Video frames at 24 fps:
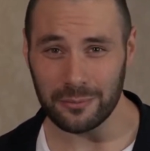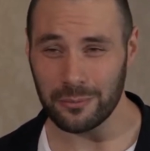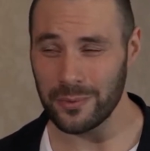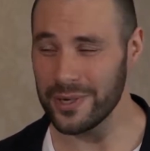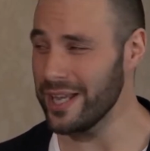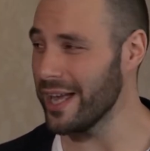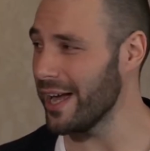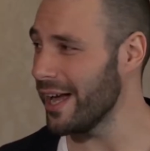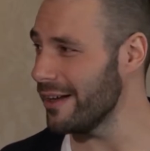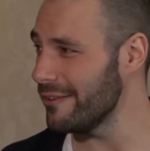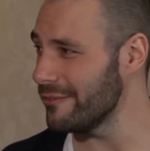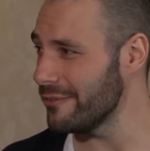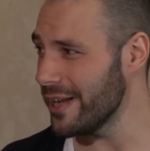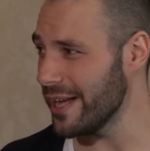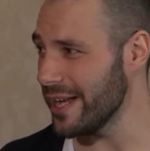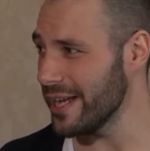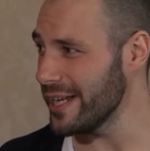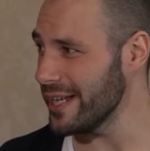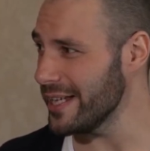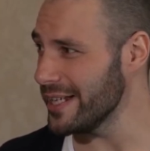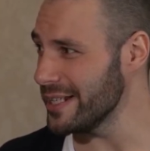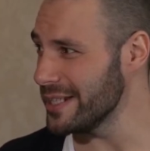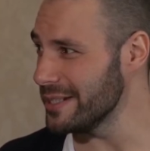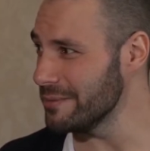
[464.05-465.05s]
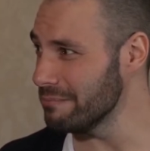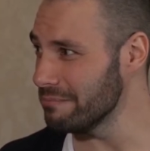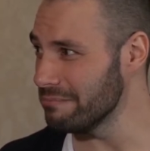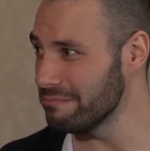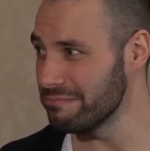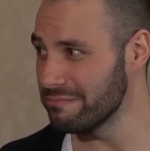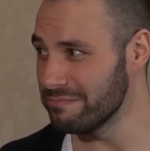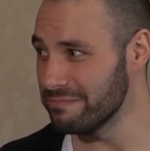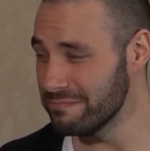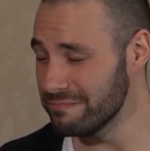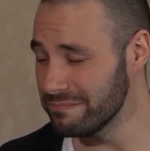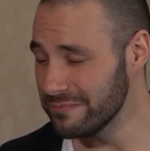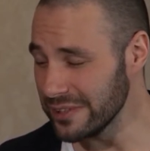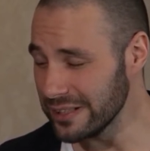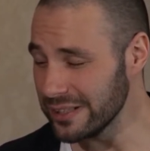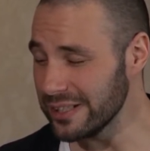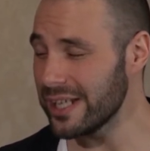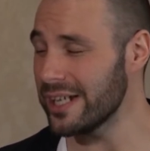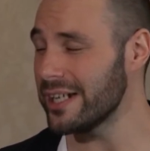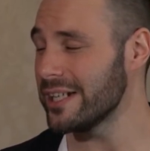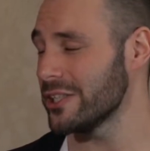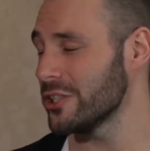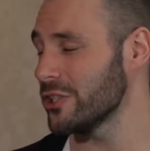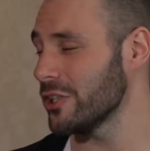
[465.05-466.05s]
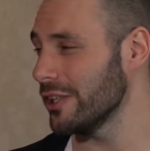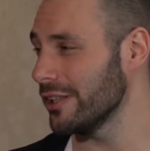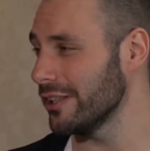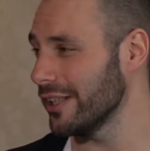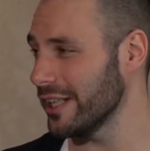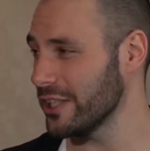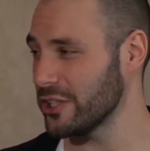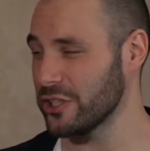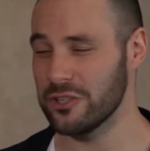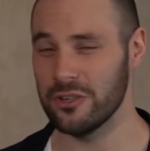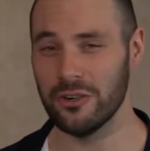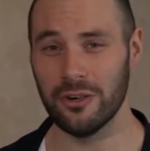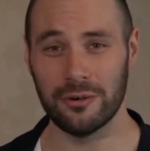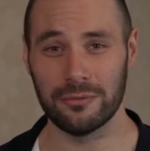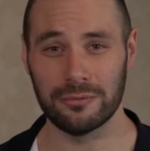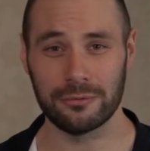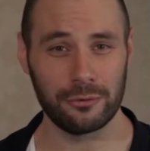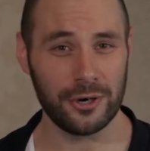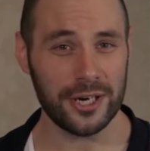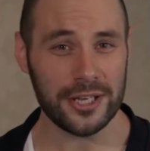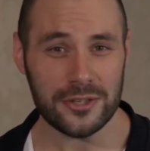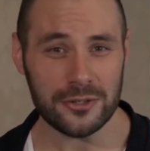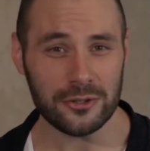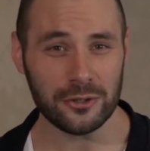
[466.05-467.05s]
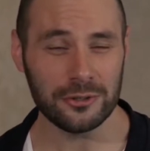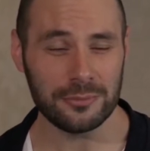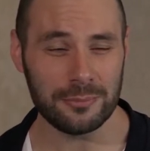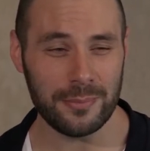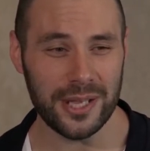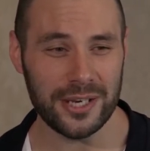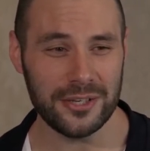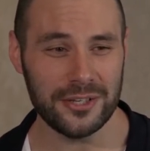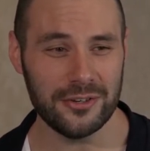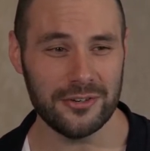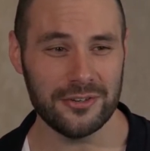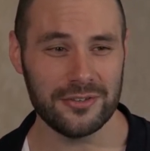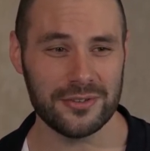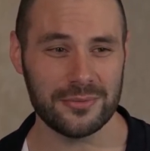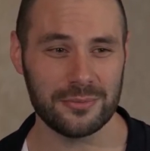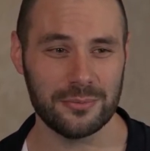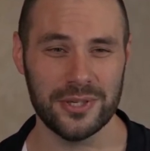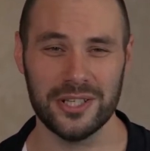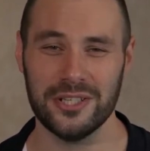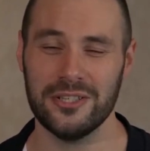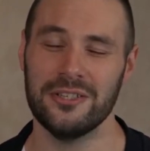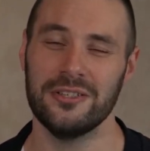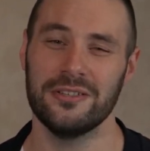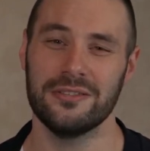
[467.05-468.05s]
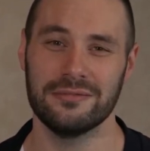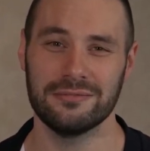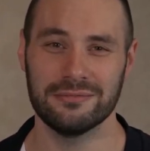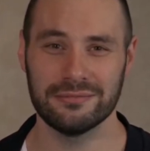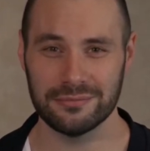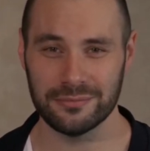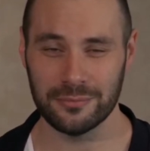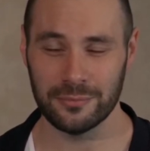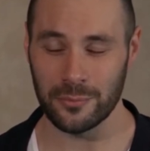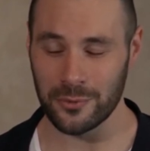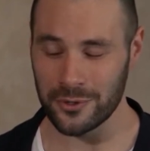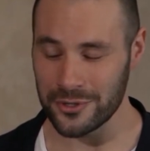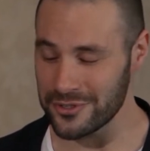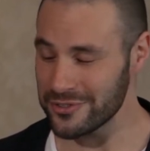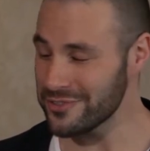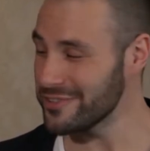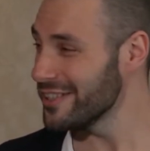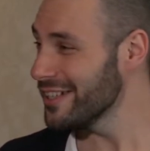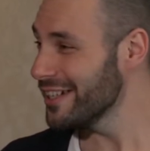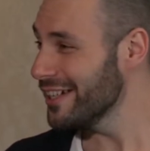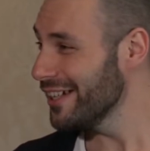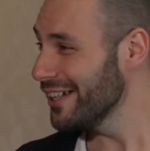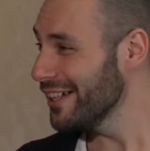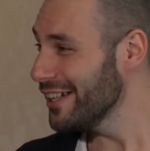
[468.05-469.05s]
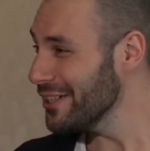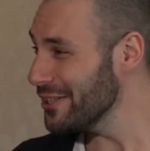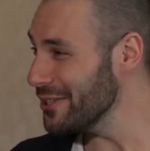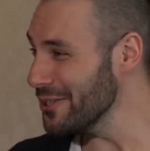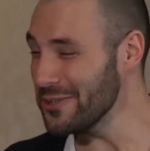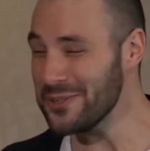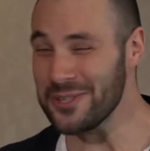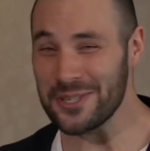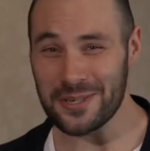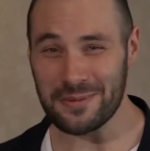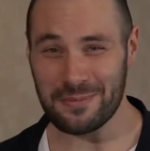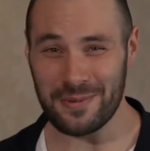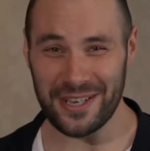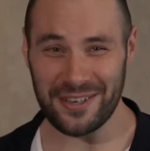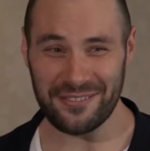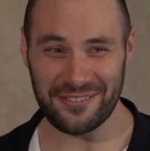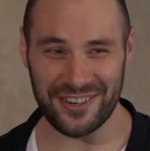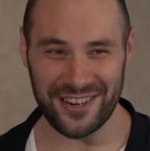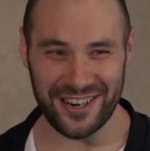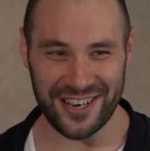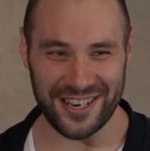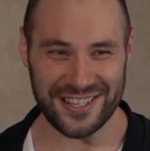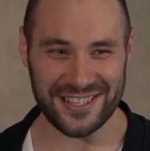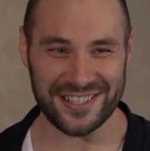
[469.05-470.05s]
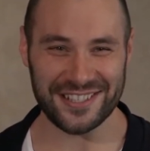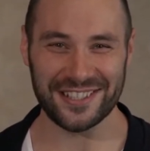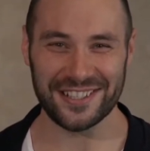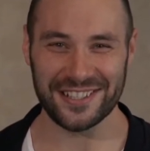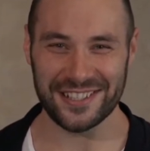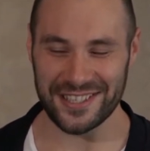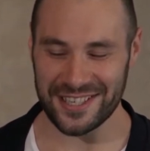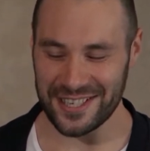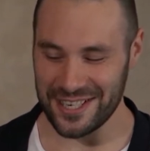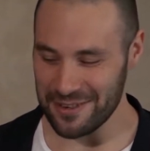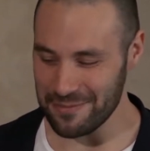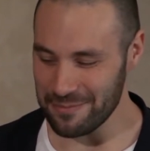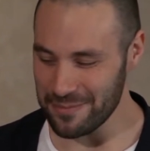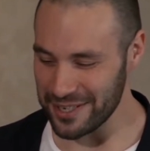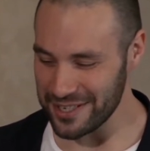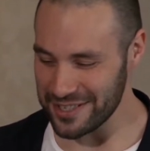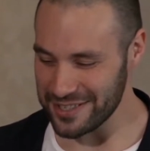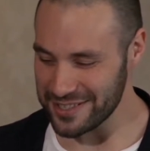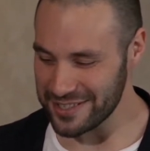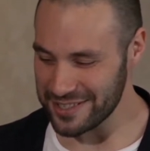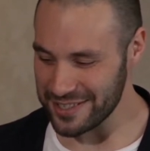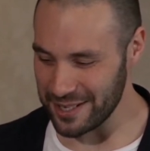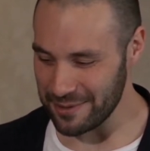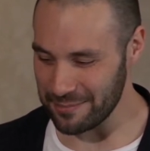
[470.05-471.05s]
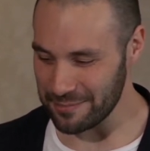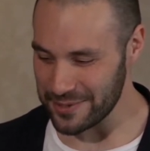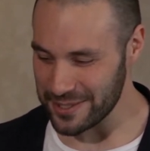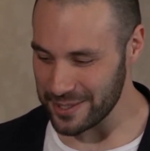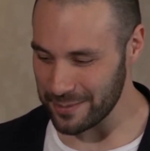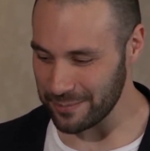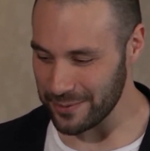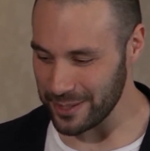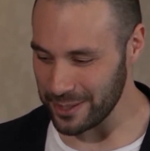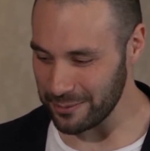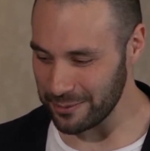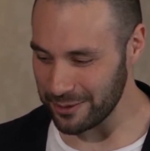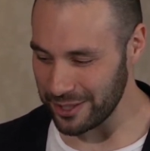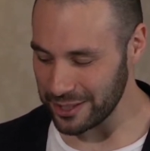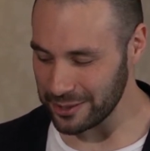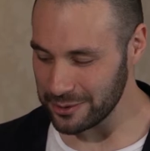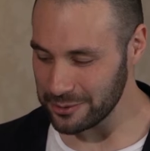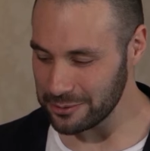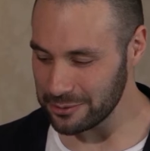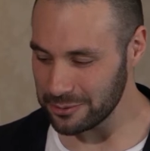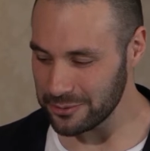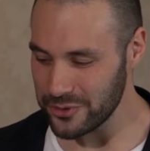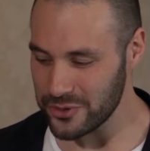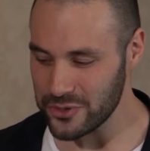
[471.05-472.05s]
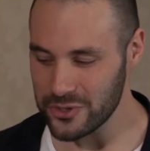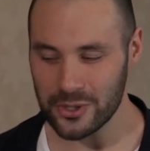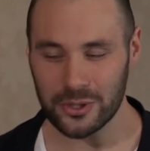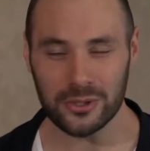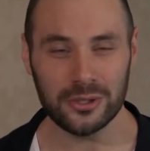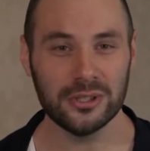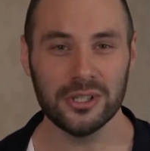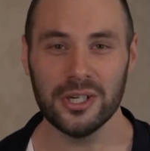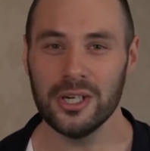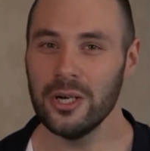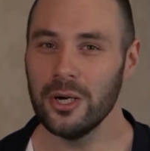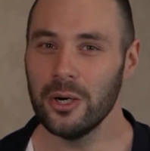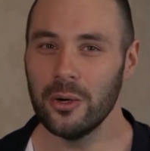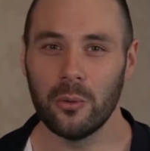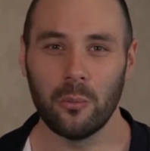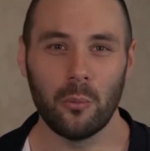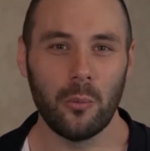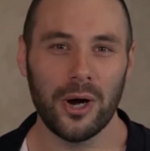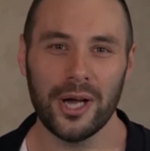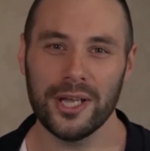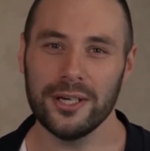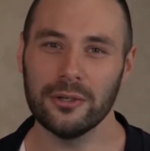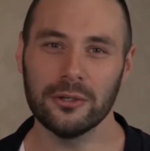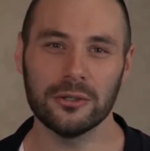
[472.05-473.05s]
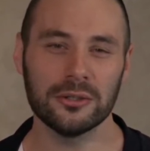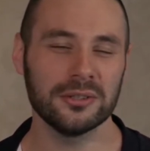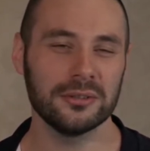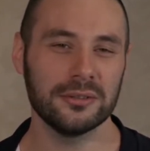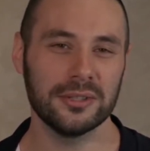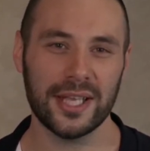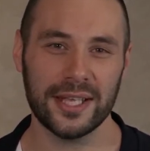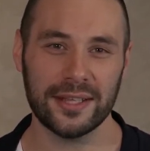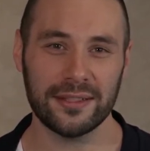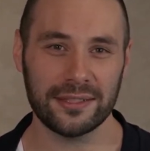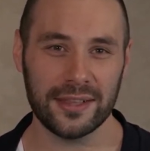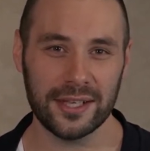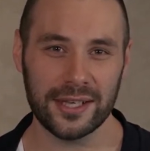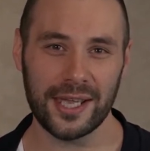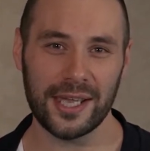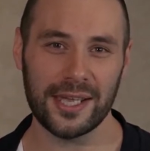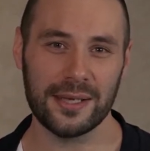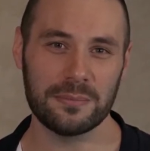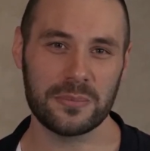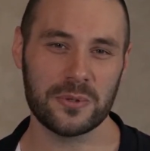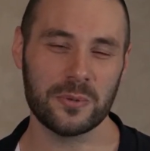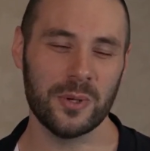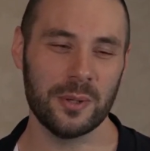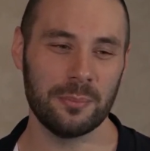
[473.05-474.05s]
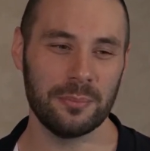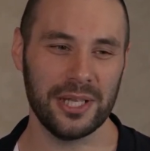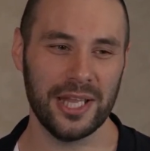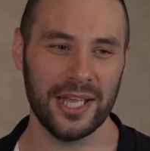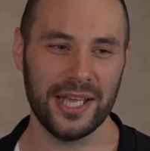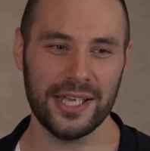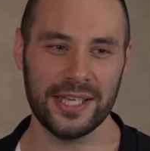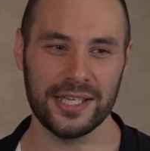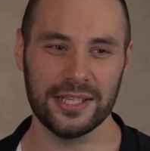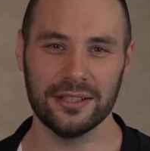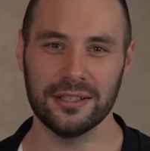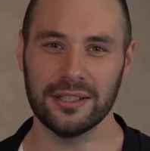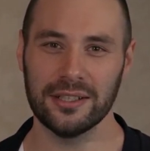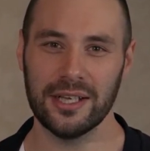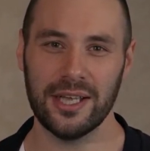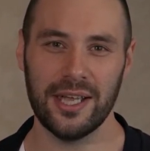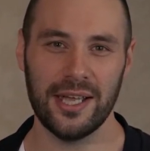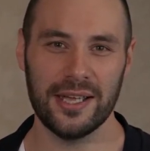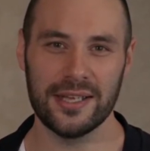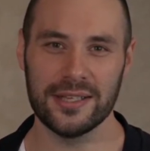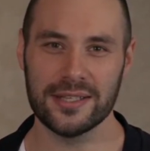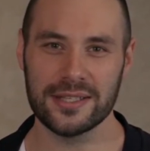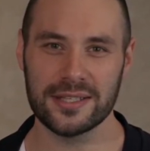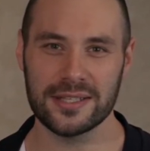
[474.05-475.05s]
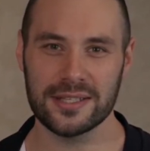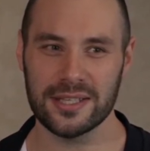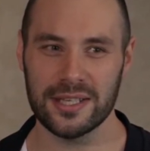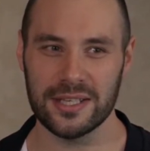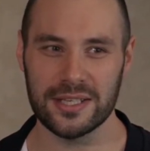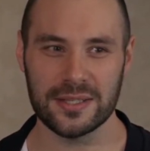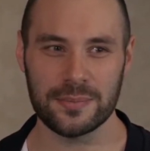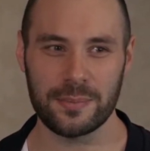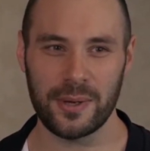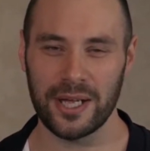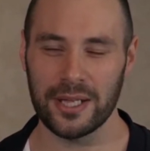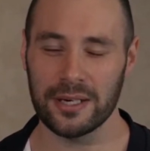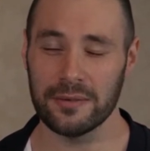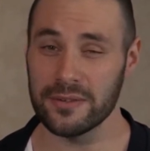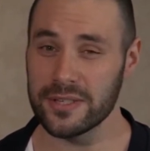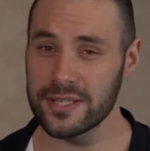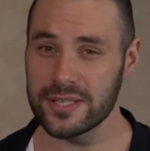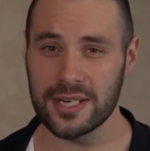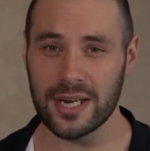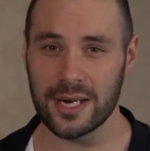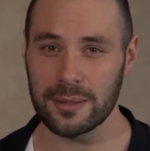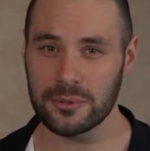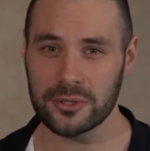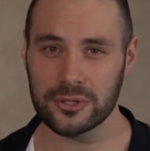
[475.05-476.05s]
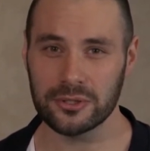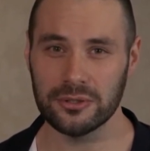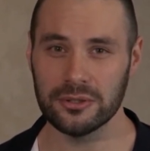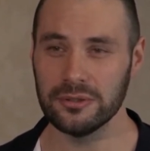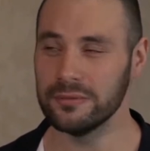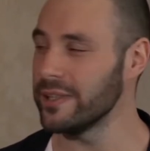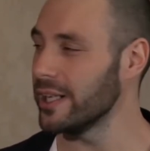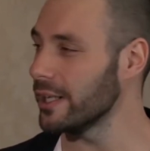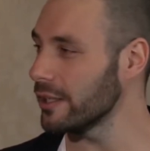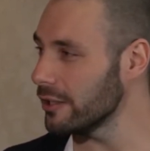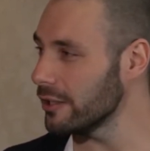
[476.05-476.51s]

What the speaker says: We have a large collection of restaurant menus, which was news to me when I started here, but it's something quite cool. So why not the games we're playing as part of a snapshot of our